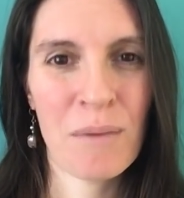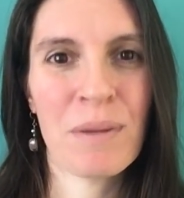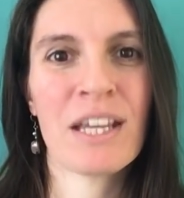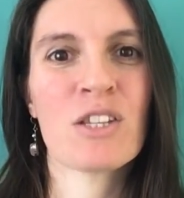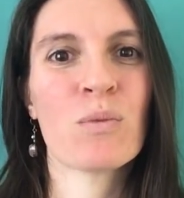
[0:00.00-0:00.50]

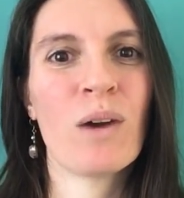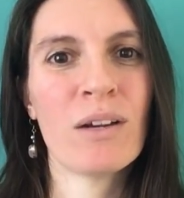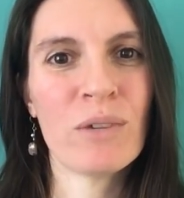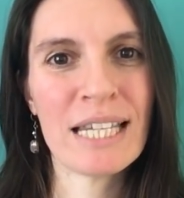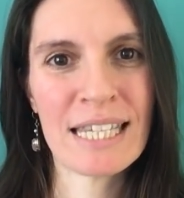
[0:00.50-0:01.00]
Because
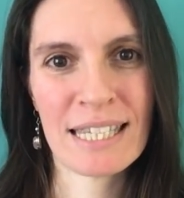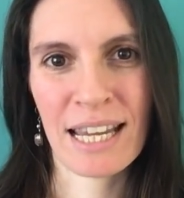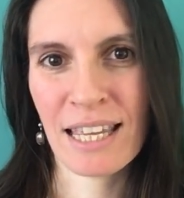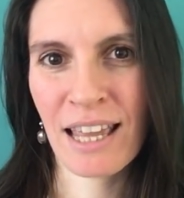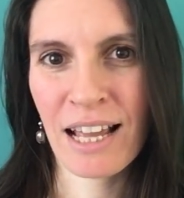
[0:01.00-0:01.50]
when we
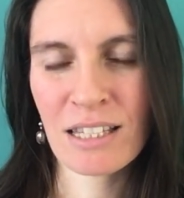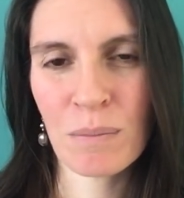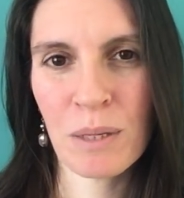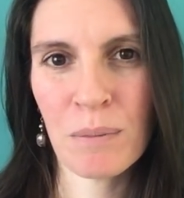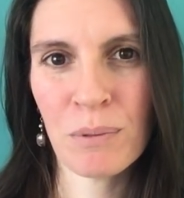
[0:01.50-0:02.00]
say that
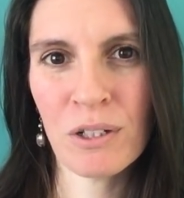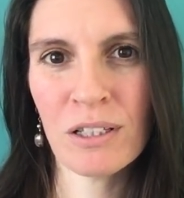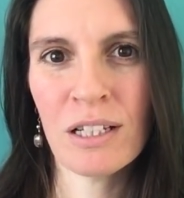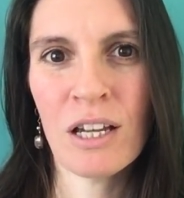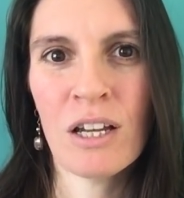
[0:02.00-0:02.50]
to
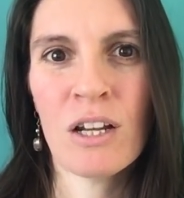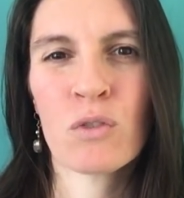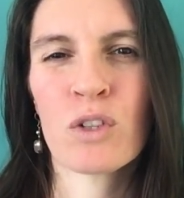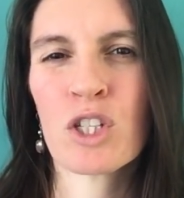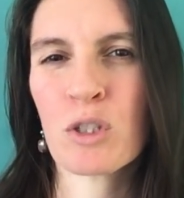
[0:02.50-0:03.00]
people,
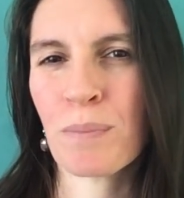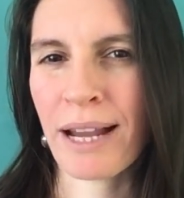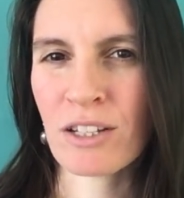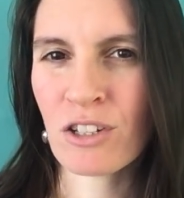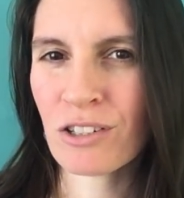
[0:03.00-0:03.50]

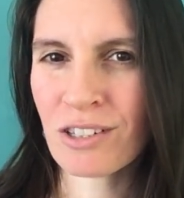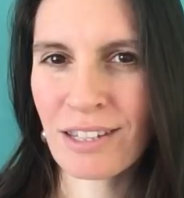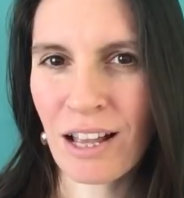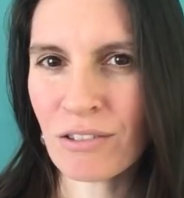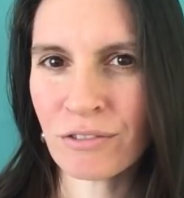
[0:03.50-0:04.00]
respect
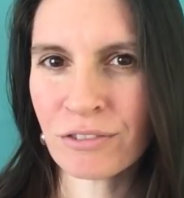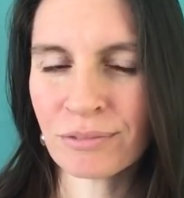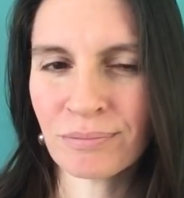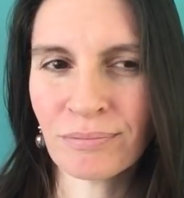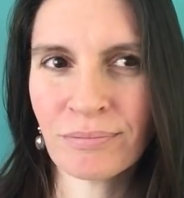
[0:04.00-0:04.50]
yourself,